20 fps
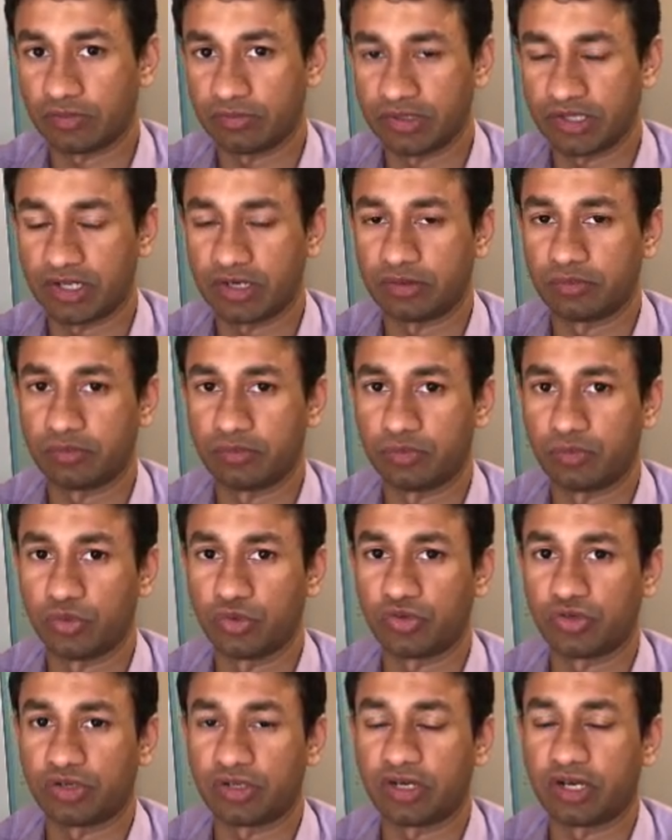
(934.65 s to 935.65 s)
with a
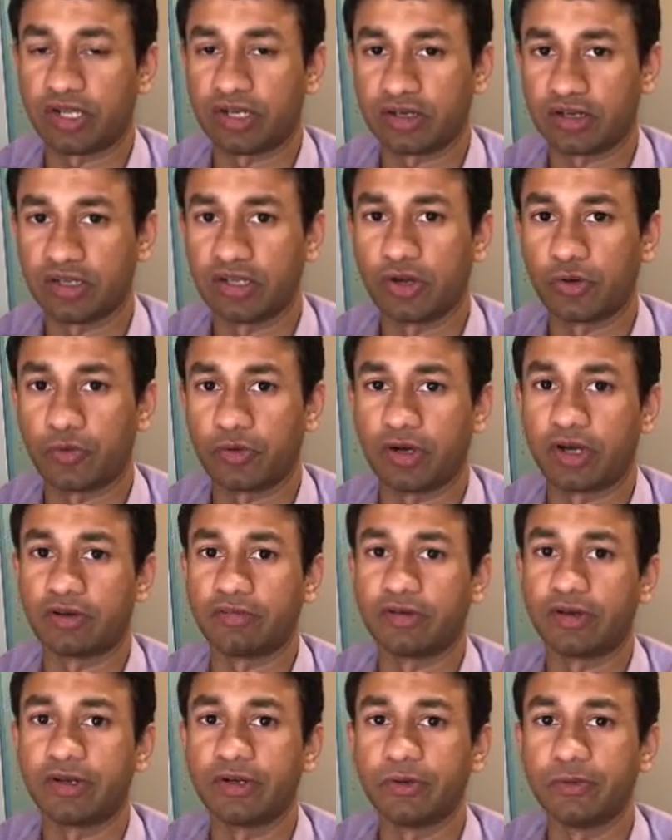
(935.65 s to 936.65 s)
most likely
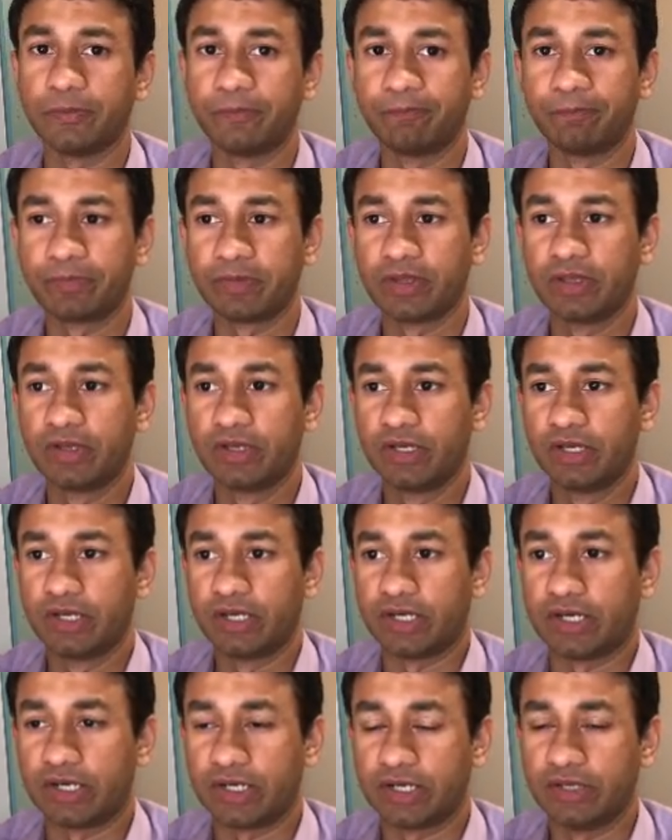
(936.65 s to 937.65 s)
accurate value,
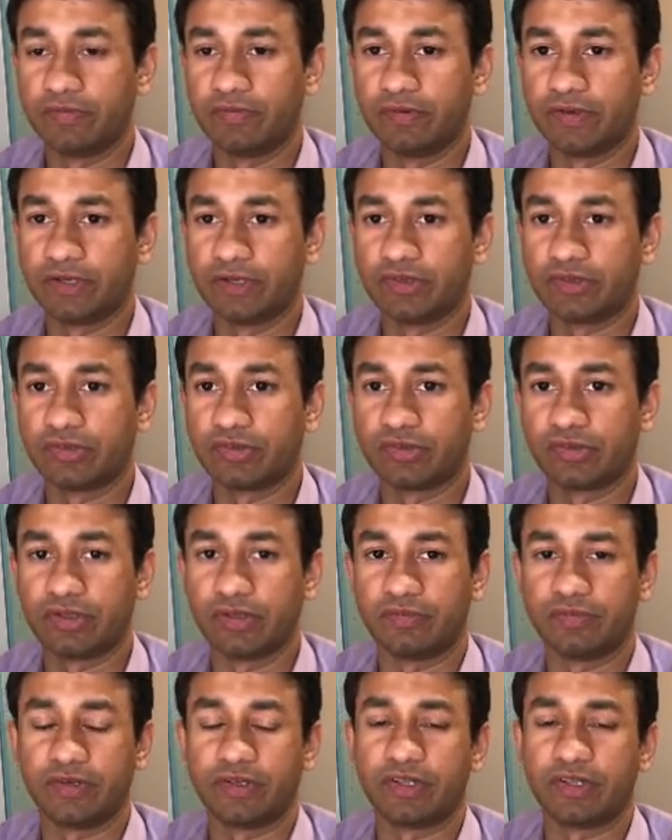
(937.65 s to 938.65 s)
uh, if it is if